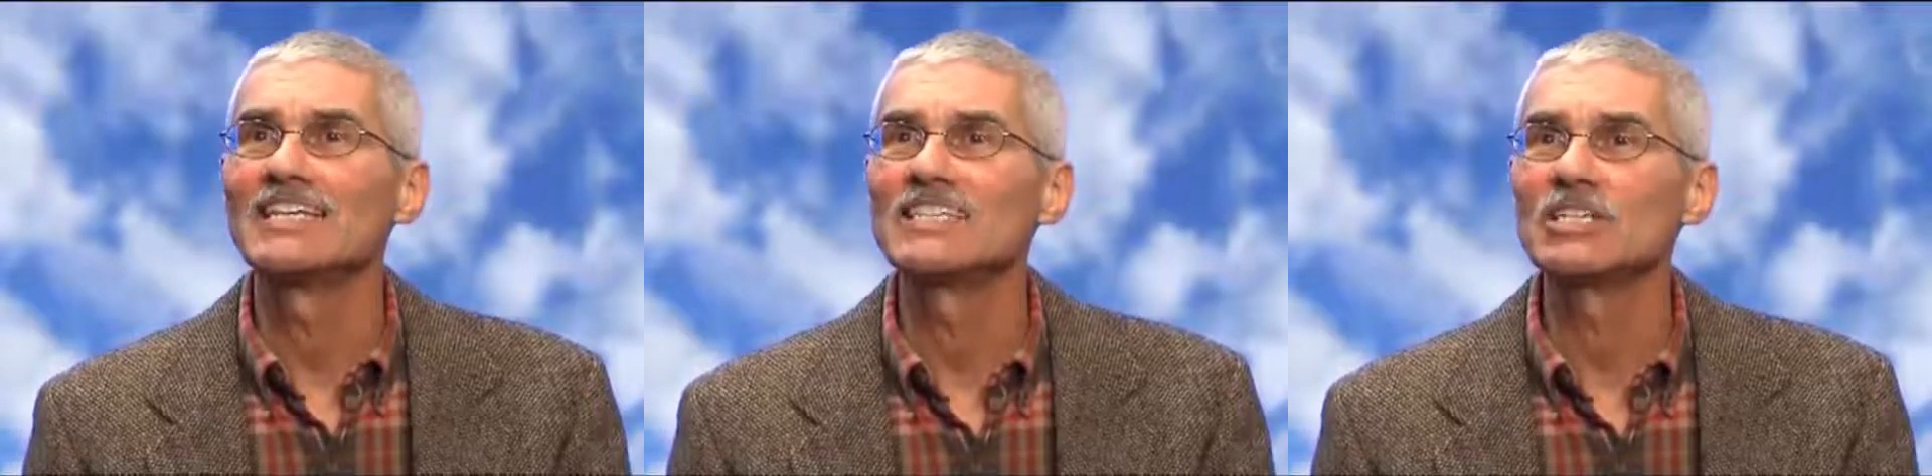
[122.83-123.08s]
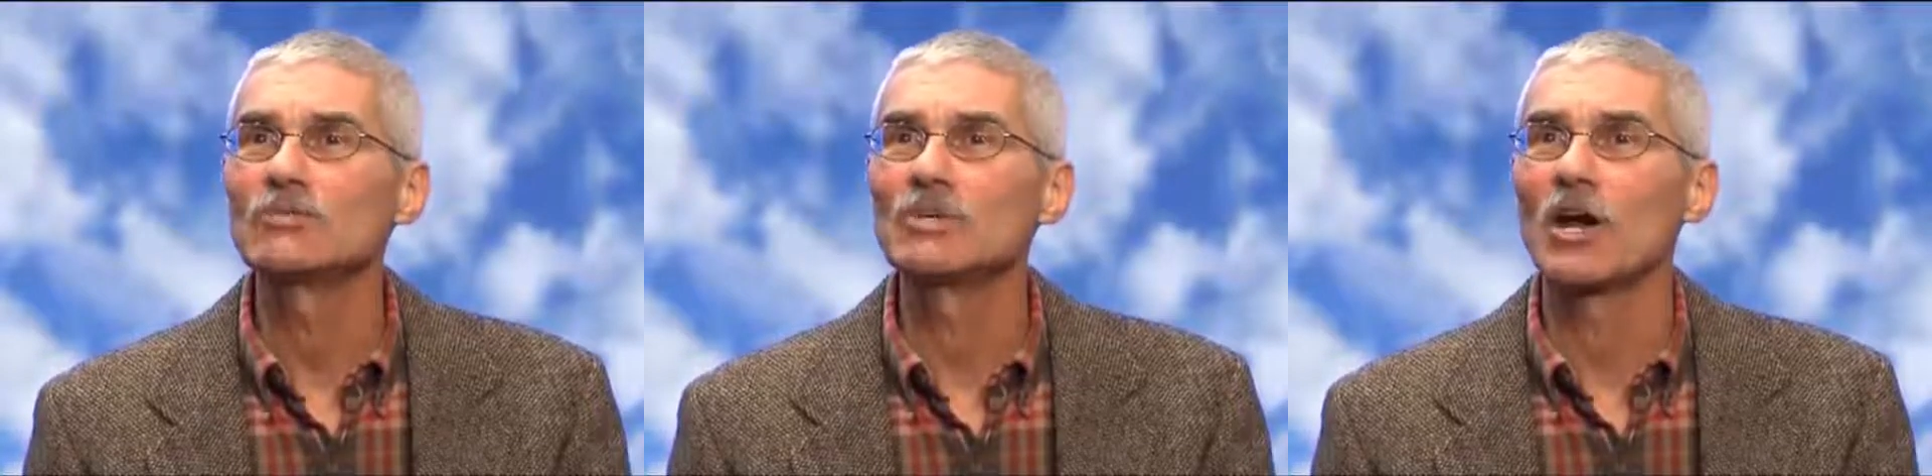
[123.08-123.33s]

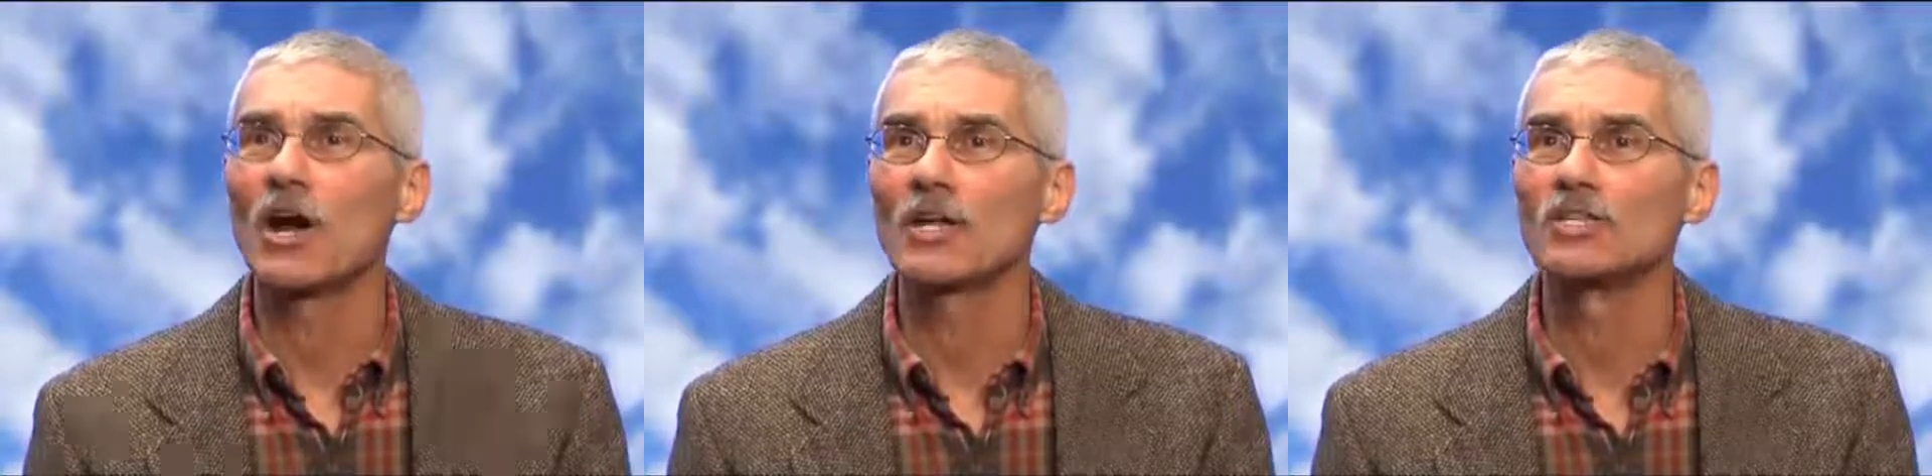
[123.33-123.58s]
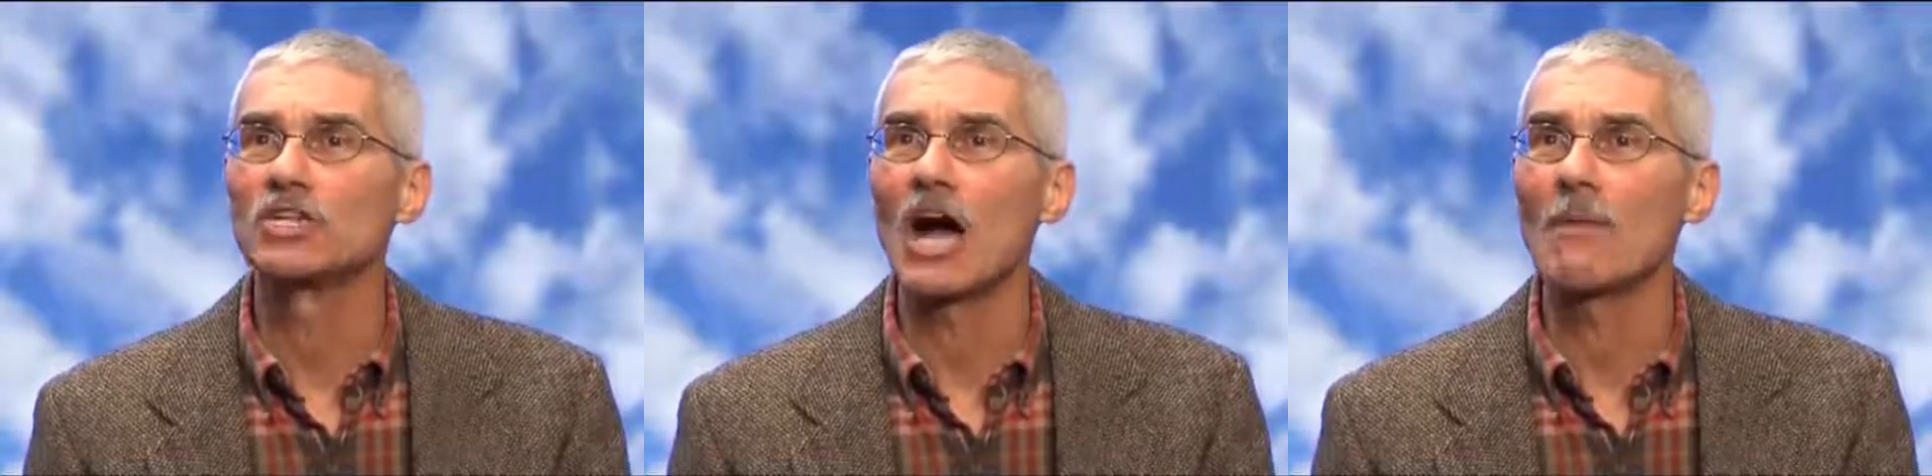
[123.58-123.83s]

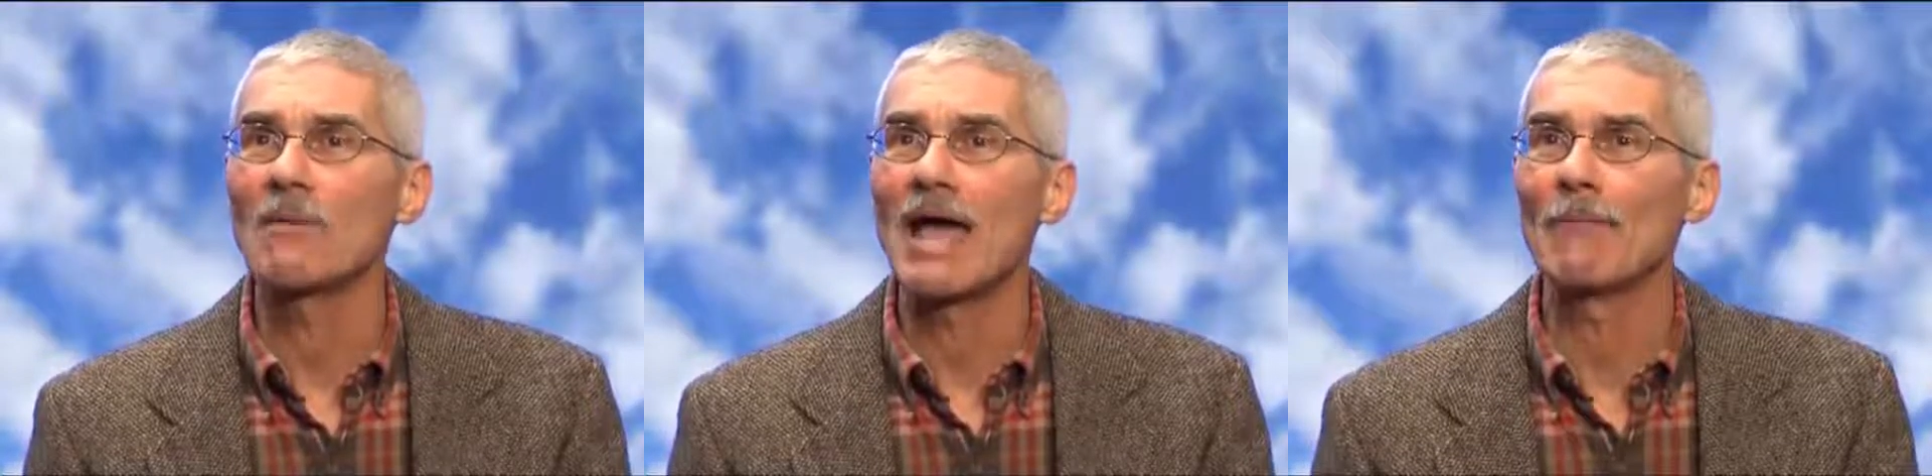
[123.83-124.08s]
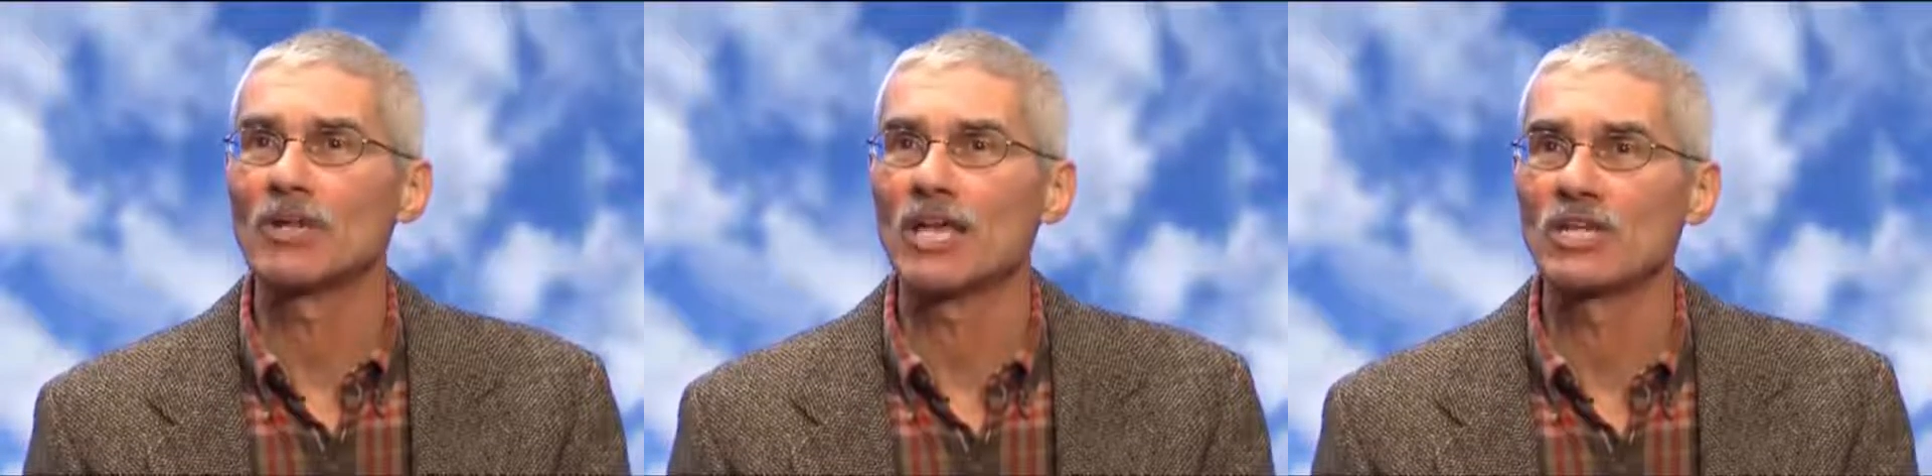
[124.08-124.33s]
disregarded job
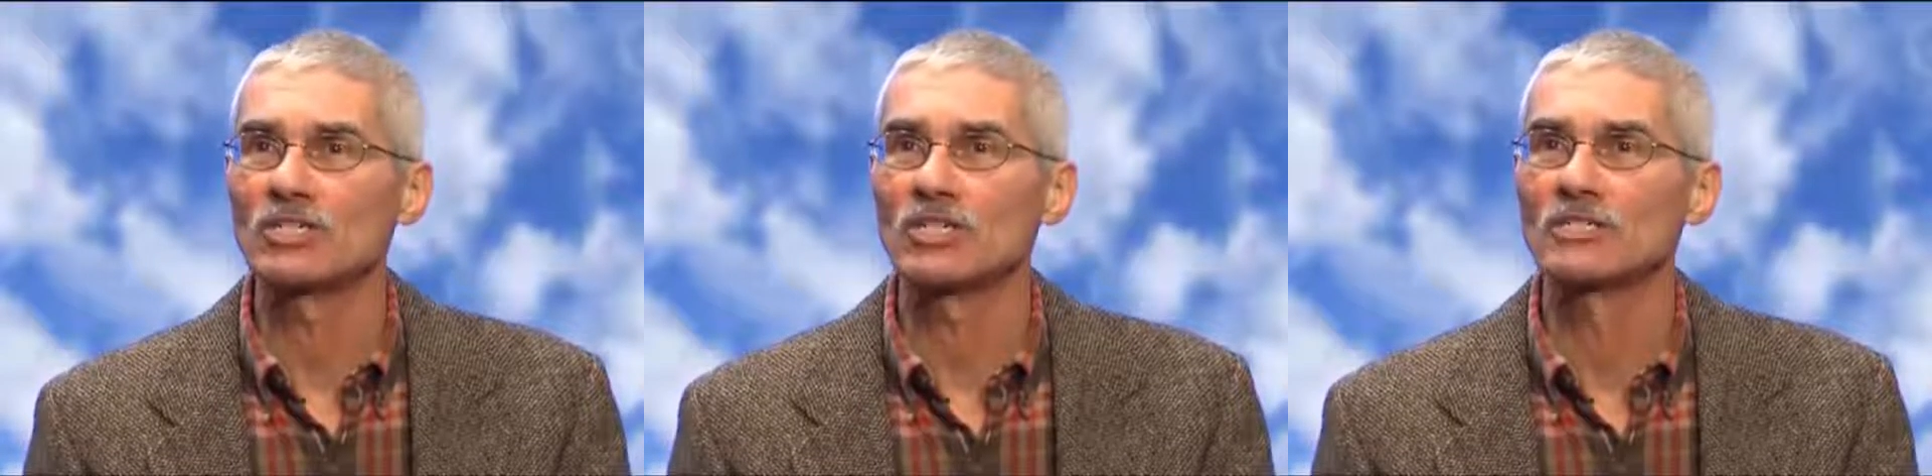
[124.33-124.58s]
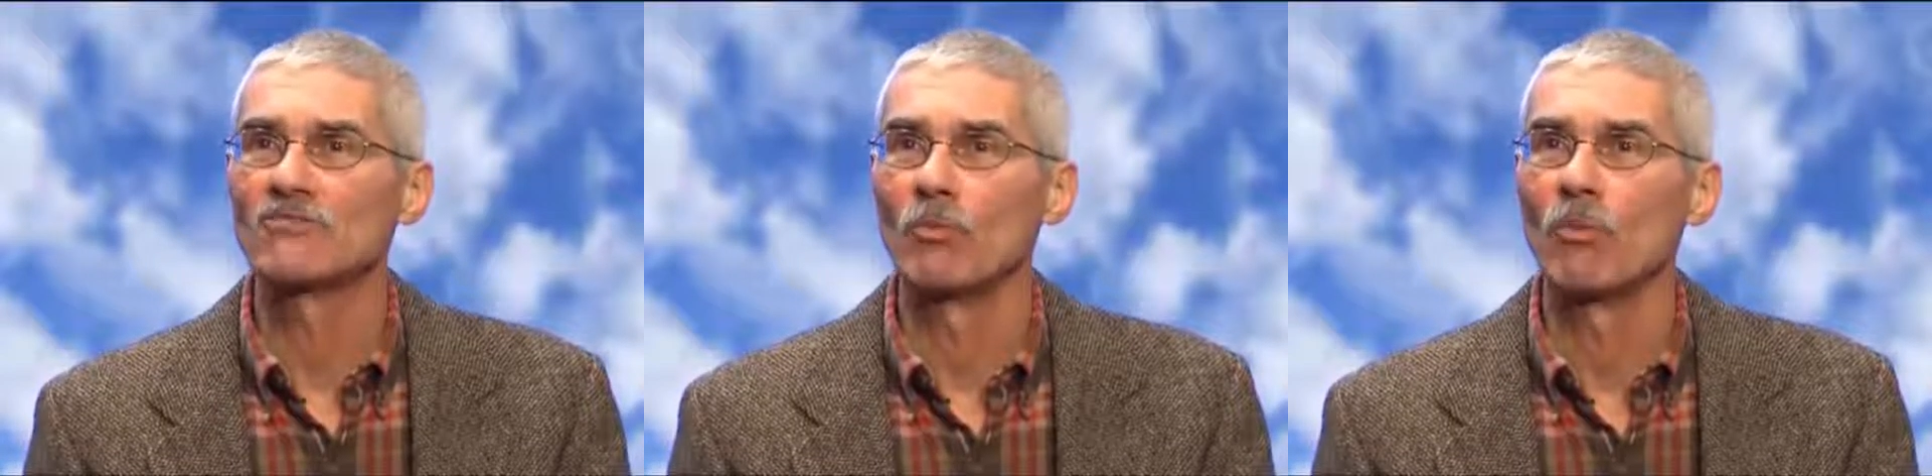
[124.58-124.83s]

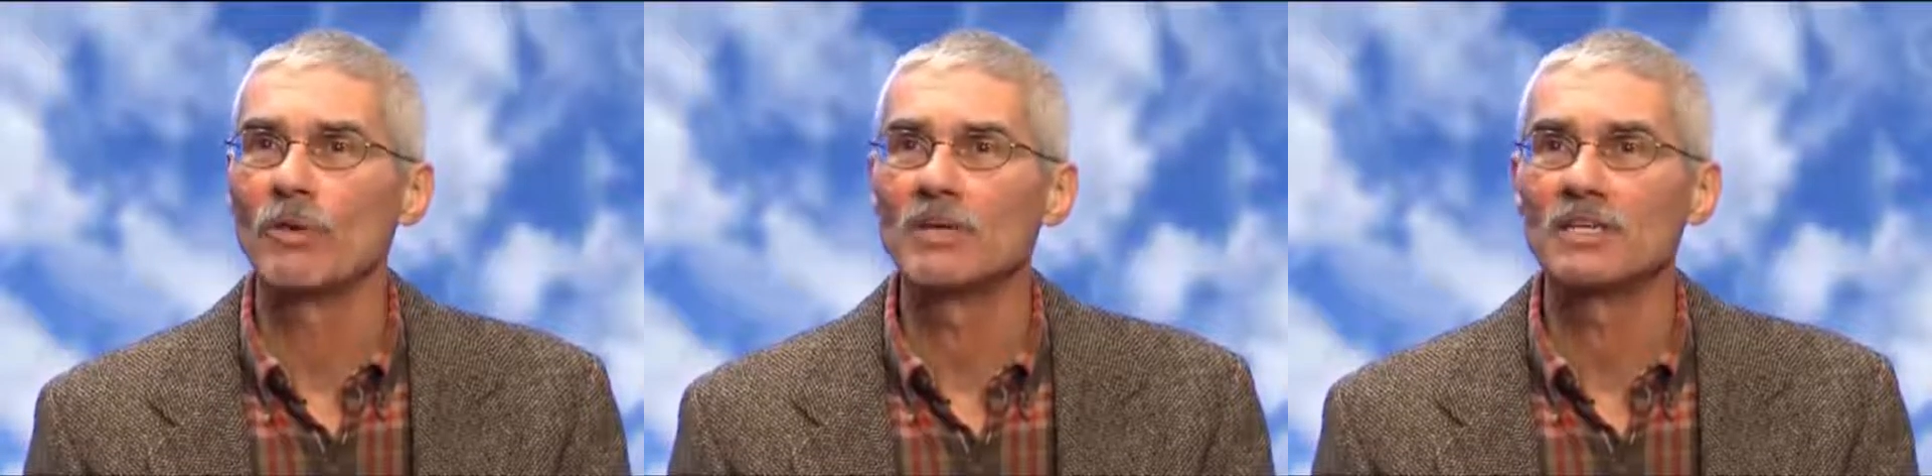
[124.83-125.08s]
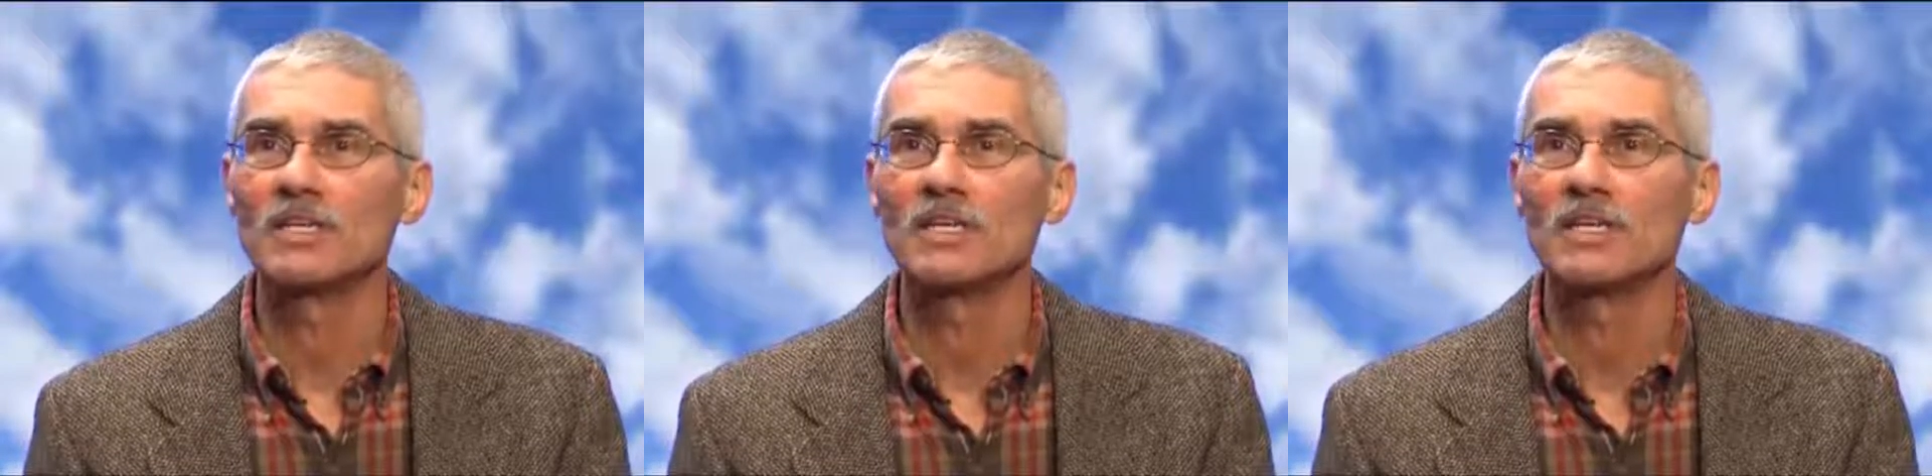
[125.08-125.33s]
applications from
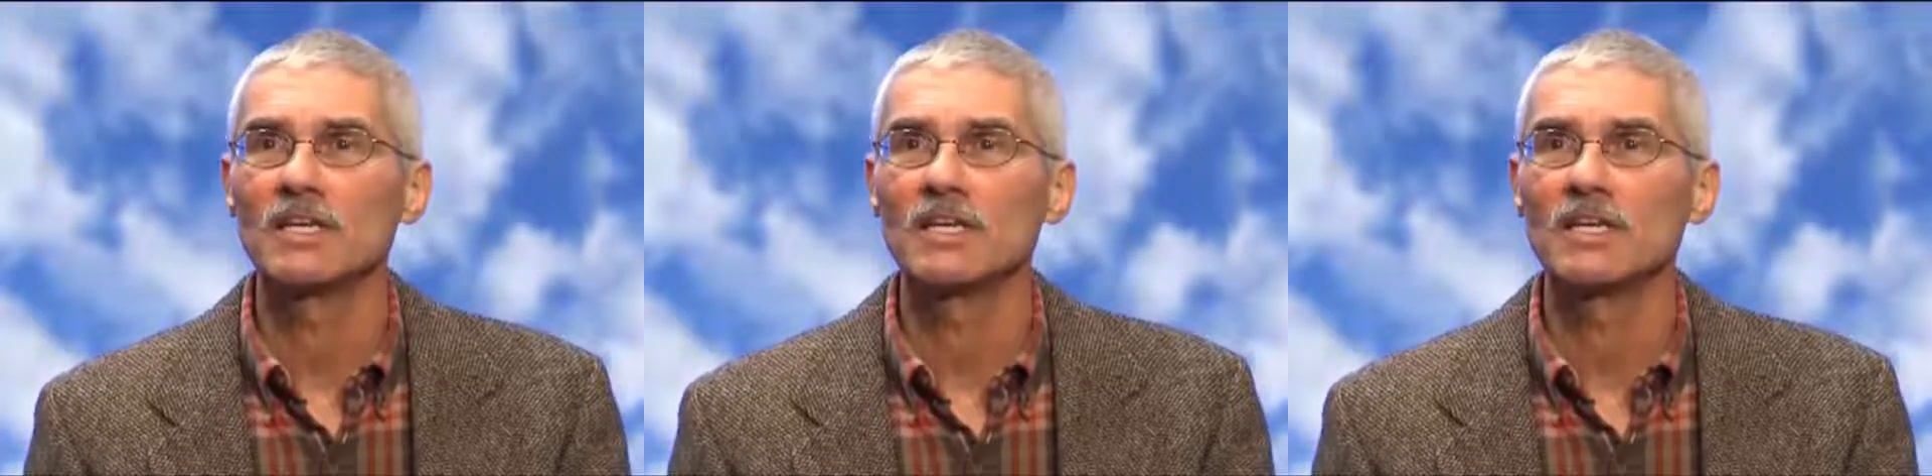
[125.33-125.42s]
women